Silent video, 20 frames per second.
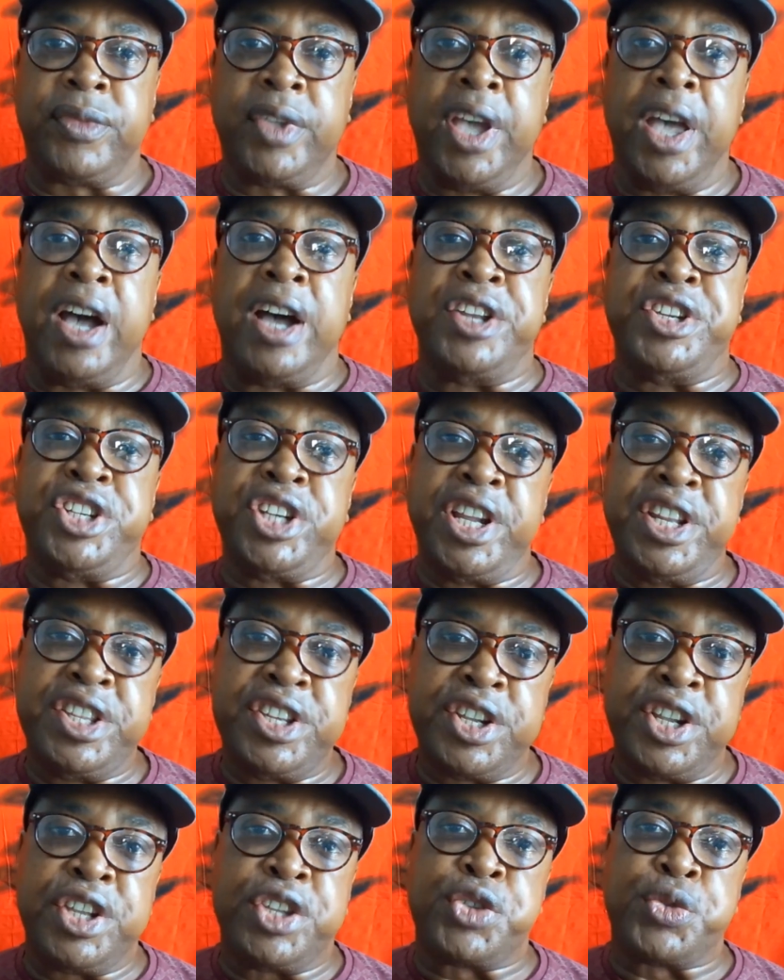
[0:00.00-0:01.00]

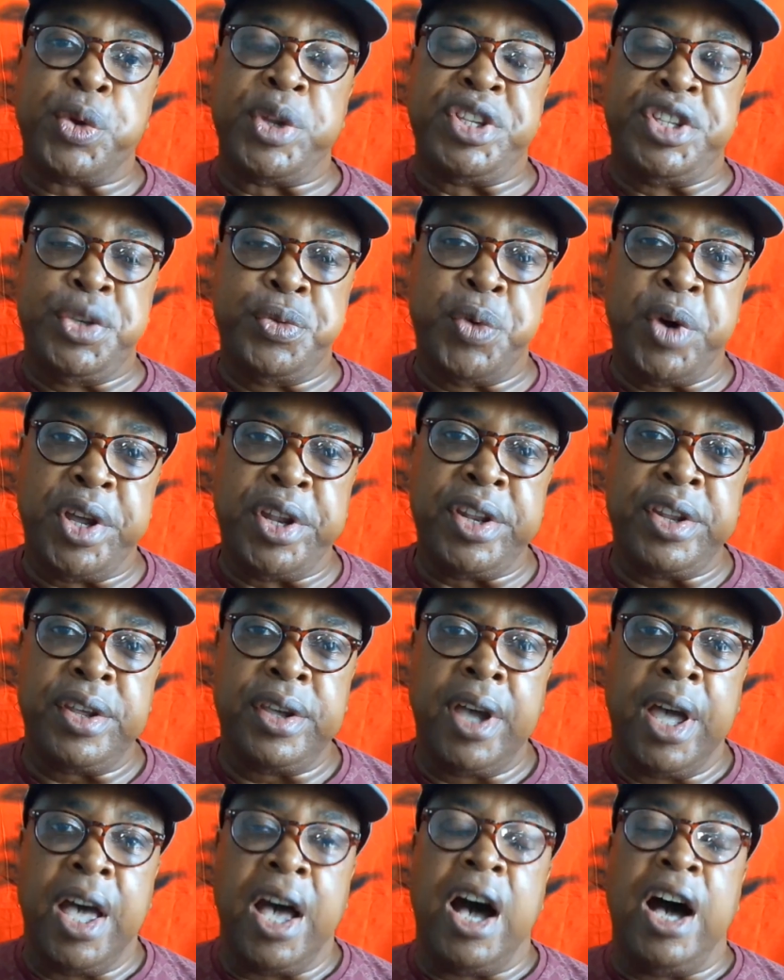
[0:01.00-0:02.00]
Agenda 21
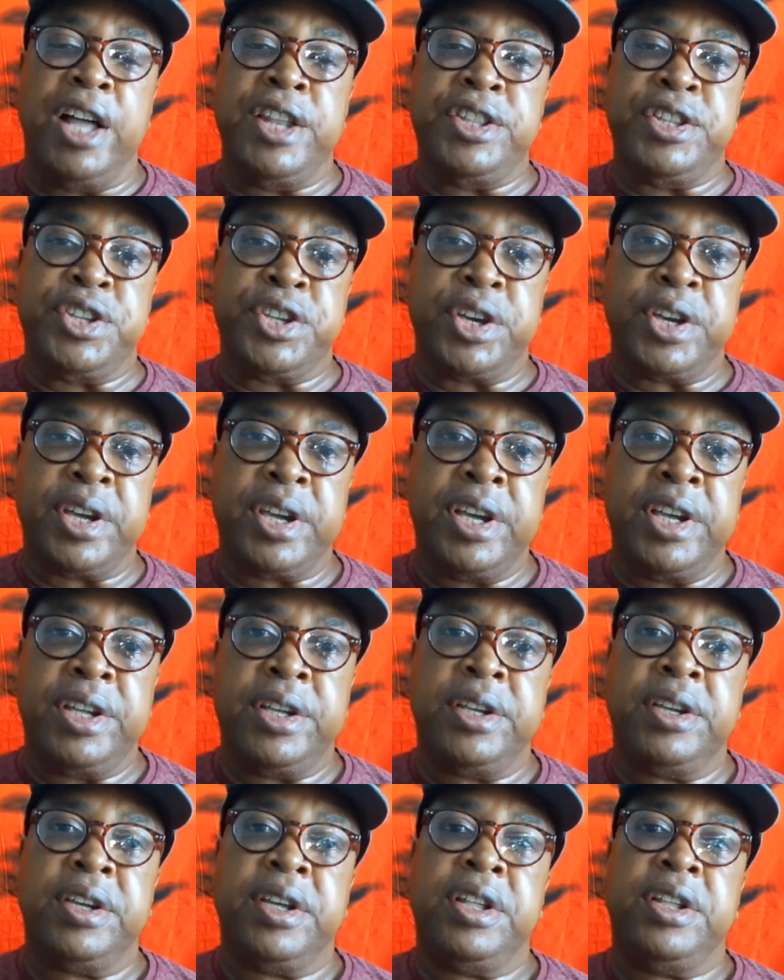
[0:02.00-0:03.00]
under
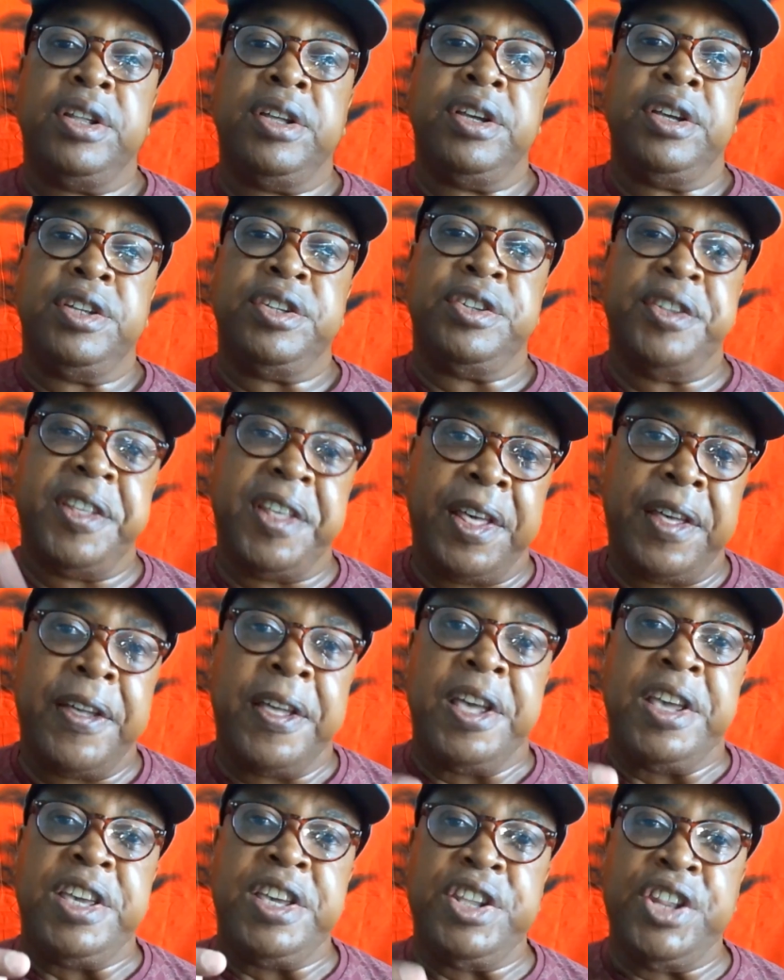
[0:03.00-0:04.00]
the
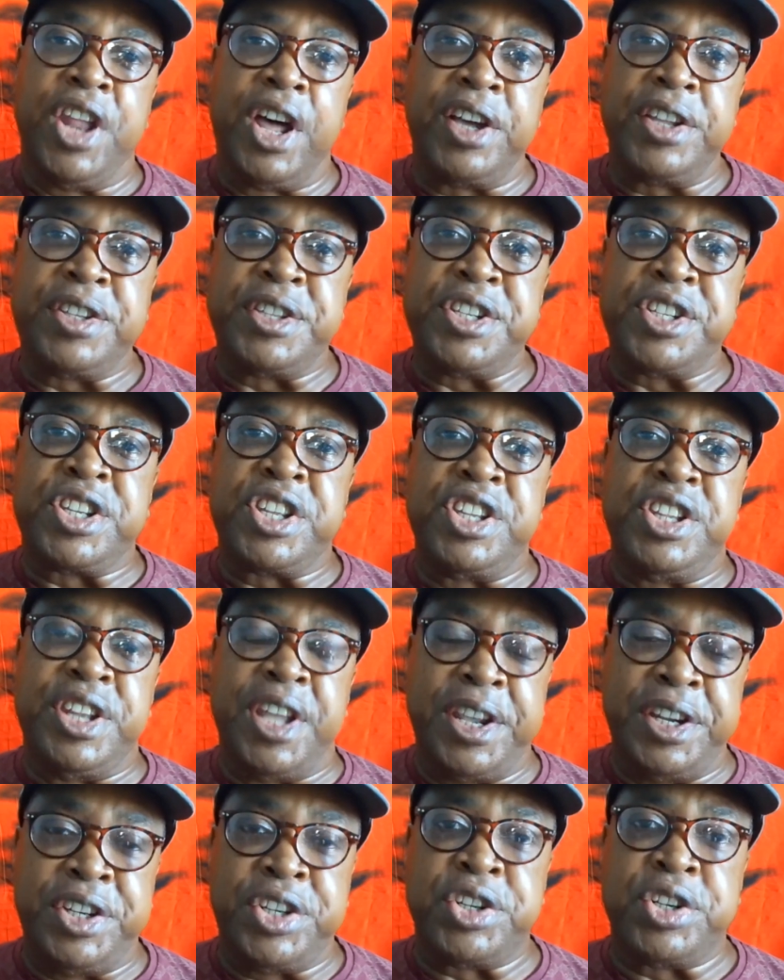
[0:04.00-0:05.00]
United
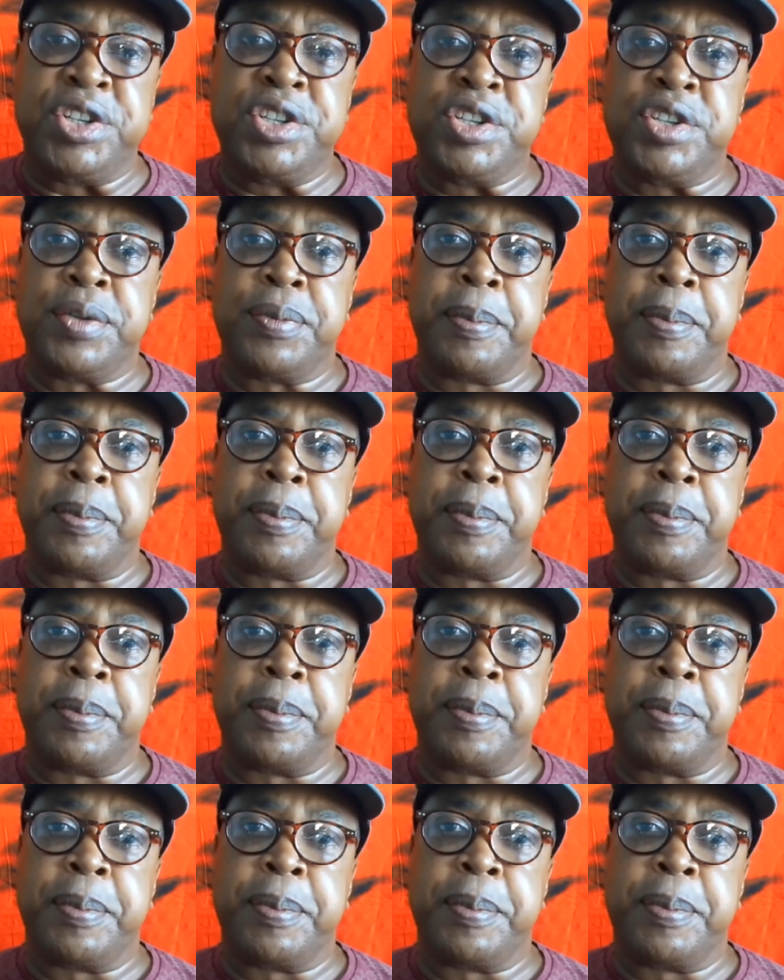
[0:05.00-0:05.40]
Nations,